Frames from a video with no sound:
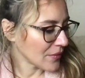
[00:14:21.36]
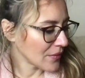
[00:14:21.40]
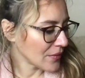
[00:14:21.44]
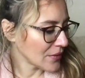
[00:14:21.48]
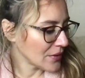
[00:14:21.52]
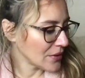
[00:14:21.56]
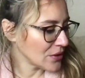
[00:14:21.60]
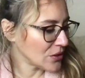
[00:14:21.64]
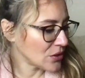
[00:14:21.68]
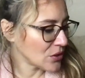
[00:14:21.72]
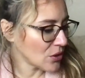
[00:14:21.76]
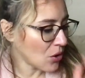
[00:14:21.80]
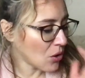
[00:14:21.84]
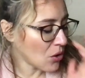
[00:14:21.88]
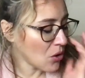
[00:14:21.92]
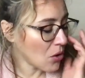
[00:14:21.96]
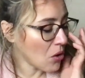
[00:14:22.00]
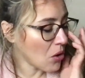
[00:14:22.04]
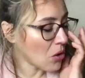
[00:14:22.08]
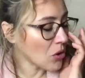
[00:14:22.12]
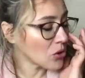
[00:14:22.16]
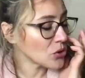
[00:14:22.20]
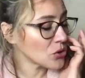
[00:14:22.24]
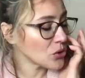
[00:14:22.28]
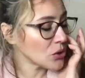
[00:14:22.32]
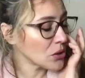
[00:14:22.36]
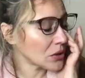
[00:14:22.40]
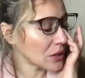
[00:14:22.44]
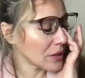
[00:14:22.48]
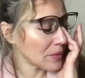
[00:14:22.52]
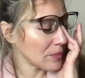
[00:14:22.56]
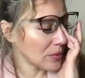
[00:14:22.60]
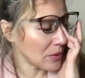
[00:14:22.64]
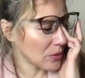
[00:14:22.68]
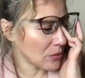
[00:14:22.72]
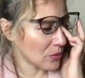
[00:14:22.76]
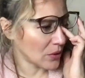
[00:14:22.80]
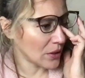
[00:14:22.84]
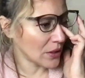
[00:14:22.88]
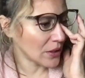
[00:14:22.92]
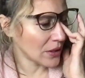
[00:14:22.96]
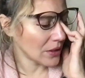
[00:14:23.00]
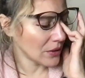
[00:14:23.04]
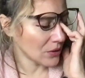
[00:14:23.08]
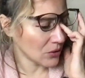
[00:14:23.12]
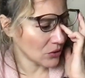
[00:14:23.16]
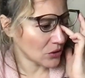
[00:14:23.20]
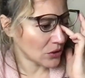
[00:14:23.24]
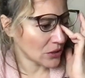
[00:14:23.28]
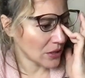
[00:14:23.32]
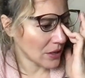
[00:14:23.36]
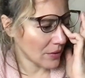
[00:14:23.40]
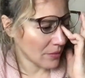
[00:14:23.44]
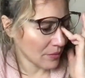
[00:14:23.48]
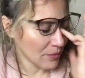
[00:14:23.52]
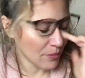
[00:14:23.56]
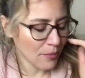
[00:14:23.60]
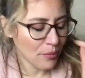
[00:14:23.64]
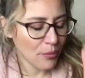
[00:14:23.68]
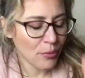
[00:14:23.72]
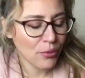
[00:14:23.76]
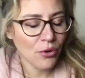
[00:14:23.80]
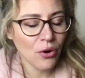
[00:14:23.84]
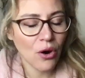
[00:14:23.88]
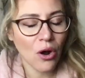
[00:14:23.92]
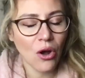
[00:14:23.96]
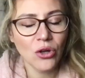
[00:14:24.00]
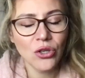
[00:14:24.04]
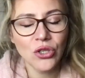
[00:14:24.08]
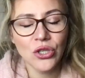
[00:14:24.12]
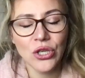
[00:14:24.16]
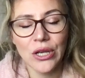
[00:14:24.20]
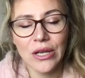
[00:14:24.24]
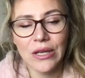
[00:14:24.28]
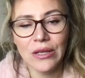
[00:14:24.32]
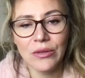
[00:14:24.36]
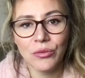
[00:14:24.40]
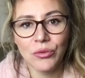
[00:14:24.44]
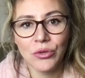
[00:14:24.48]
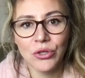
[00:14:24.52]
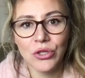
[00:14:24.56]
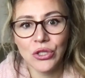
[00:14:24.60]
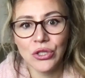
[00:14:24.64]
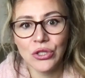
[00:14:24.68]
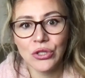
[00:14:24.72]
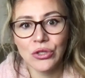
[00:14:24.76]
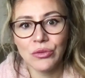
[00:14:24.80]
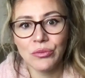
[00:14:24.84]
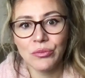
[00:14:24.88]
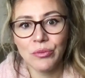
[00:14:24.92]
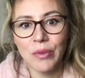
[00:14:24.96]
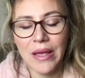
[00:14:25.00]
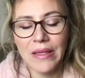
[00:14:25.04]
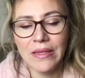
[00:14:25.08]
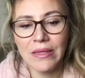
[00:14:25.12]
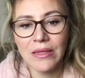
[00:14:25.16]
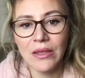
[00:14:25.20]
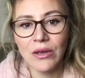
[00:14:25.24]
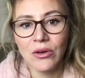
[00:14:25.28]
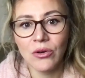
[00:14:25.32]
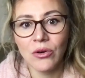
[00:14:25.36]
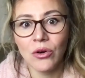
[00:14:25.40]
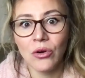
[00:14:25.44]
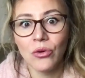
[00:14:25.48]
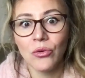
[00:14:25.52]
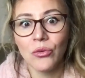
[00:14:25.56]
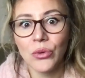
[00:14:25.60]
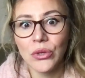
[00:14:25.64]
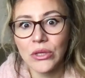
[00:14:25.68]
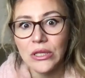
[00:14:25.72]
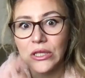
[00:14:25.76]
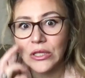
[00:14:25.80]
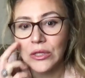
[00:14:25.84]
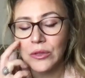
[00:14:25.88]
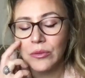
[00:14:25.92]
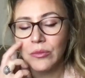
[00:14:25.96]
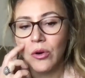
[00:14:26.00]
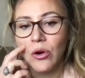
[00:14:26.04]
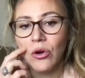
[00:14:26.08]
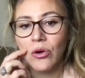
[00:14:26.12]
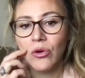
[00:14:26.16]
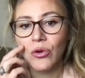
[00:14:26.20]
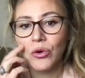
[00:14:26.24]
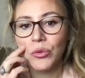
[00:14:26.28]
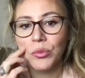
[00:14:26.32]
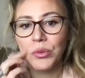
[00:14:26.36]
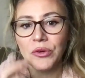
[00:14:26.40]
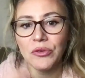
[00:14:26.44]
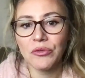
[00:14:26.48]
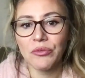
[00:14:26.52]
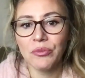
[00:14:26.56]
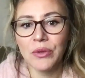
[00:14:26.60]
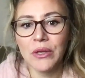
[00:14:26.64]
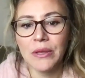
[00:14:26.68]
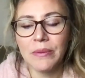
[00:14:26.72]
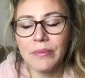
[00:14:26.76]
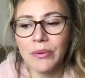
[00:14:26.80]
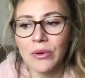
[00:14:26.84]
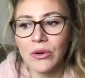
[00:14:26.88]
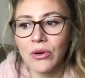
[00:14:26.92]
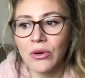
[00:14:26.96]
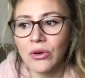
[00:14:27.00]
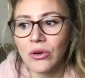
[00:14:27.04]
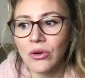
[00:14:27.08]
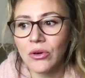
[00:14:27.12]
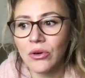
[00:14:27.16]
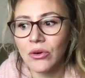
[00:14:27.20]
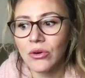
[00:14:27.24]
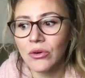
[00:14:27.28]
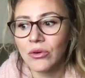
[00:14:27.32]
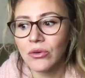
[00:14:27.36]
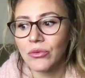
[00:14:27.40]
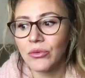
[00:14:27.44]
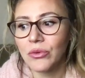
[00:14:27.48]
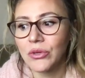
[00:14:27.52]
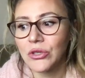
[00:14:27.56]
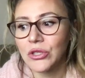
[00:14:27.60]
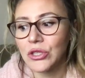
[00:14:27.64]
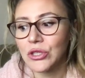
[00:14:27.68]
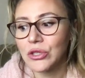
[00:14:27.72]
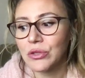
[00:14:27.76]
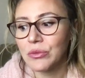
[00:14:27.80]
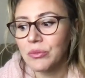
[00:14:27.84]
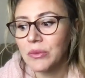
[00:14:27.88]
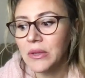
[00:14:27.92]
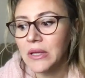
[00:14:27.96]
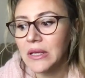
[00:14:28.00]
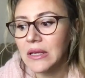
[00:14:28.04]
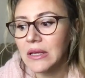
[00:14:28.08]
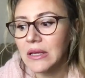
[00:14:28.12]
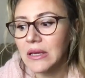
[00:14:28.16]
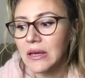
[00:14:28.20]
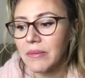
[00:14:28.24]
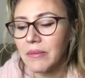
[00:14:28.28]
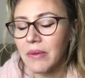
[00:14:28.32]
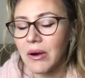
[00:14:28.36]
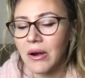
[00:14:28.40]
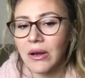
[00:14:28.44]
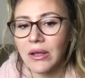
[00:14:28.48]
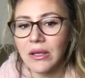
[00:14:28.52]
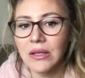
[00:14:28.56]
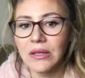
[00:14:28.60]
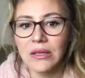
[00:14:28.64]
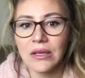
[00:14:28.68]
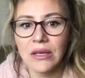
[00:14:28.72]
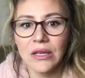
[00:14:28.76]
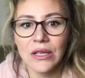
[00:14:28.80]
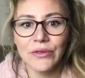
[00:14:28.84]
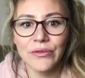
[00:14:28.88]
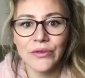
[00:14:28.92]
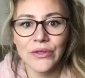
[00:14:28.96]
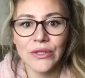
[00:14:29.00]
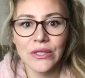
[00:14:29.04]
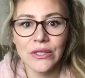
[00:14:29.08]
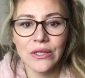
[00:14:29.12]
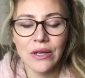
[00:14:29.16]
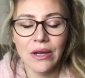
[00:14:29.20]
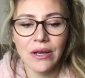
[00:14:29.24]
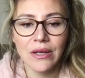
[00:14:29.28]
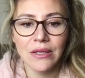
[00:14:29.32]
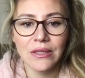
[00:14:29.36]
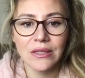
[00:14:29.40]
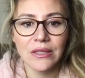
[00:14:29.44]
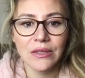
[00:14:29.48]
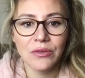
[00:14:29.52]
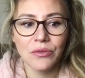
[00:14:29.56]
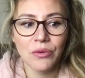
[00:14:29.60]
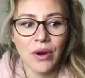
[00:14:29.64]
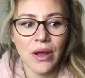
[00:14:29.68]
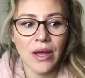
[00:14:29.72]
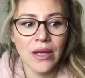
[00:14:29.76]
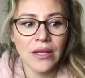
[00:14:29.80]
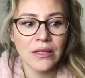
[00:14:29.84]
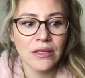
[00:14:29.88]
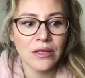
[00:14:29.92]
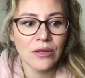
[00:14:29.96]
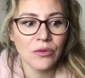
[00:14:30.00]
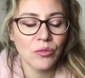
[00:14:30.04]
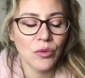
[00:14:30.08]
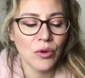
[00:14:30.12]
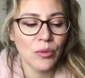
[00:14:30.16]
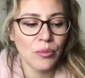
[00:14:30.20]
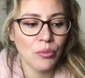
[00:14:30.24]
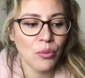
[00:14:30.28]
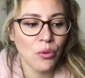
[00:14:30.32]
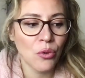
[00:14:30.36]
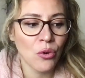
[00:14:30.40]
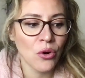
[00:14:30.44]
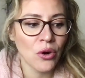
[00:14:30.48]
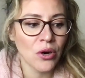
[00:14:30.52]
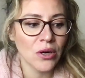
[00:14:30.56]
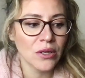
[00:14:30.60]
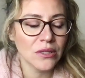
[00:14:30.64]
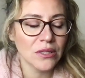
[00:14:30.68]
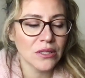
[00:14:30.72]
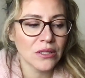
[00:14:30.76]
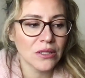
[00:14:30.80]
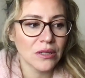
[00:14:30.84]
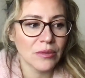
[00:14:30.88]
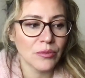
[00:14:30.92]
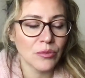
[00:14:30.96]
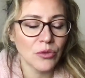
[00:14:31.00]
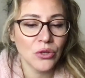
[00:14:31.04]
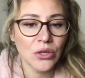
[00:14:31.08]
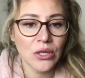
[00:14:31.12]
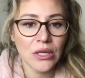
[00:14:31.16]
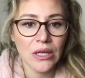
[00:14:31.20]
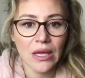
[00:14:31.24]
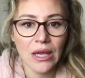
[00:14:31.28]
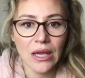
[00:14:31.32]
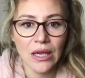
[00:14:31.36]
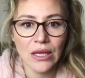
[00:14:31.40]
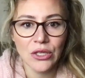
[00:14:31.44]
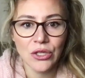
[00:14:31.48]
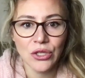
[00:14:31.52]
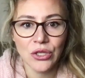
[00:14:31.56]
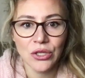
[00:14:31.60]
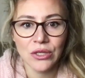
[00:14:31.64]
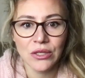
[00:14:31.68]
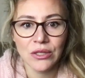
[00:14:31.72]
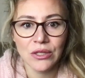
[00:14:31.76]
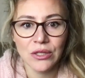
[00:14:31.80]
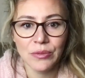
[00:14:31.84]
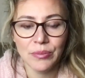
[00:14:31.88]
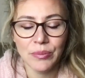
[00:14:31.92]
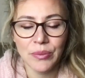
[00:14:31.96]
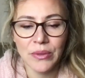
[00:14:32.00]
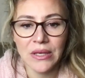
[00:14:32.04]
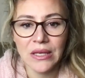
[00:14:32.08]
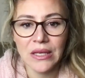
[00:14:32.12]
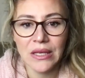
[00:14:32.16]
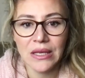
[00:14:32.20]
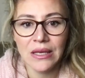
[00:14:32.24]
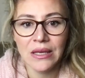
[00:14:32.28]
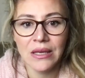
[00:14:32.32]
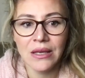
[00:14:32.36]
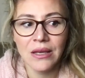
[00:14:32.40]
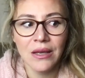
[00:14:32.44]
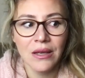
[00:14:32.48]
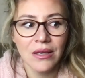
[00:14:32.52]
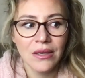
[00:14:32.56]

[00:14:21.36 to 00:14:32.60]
So also it can be working on some project which is mental, or with a small group of people, which is media, marketing, advertising, writing reports, communication, speaking,